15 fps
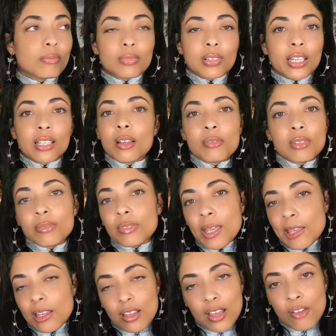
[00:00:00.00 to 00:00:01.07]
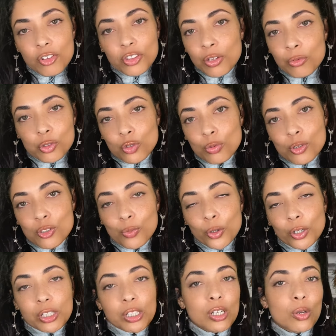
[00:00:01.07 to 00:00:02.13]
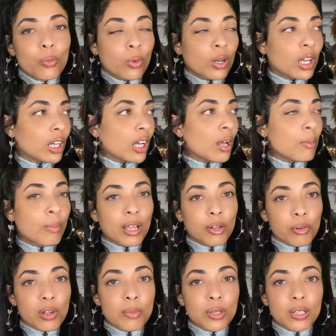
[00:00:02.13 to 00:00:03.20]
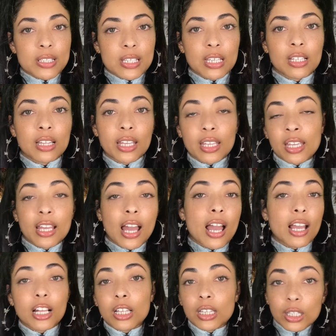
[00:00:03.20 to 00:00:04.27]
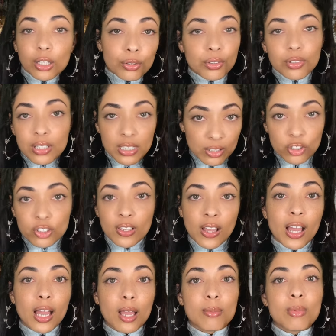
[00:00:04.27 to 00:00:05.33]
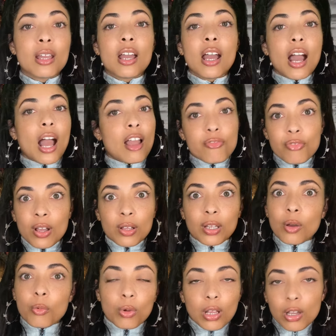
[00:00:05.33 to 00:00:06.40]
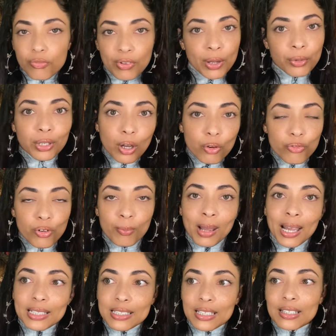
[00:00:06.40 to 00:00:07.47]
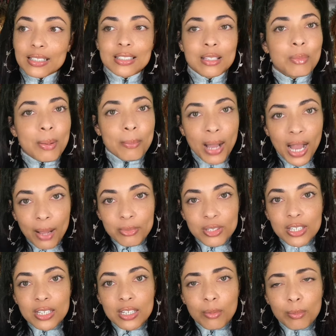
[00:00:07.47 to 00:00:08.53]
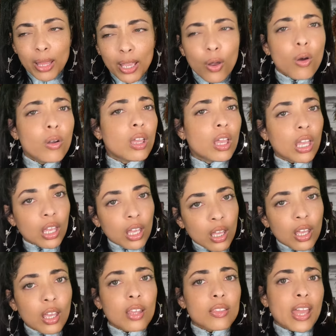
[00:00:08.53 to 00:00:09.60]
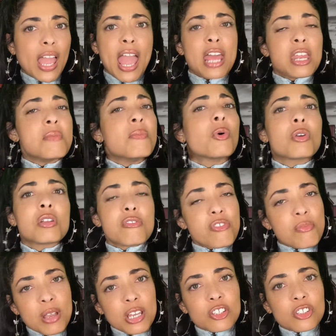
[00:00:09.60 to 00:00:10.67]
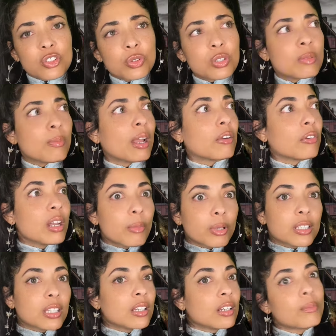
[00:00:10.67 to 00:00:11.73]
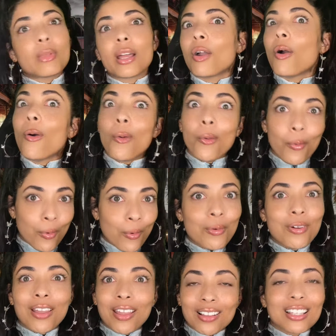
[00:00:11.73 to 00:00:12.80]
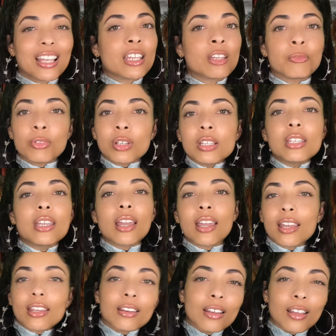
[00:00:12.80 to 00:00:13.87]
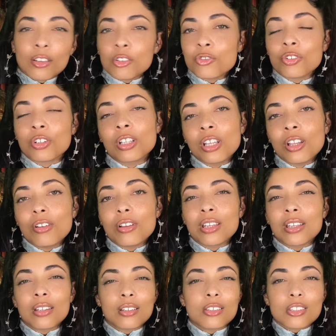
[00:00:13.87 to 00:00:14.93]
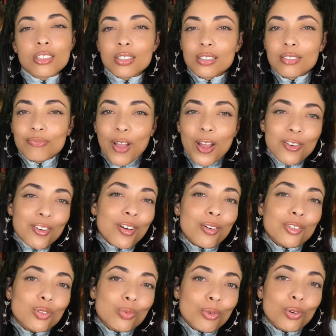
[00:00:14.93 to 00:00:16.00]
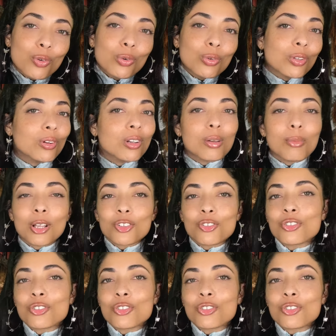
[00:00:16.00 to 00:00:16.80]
like, everything was so much more clear when I got my grandma to take it. Like, it got clearer each time I found out what I found out from my test than my mom did. And I'm like, okay, that added more information to it than my grandma did. And I'm like, oh, okay. Like, it really added extra clarity. And it's just, I don't know, it's super cool learning about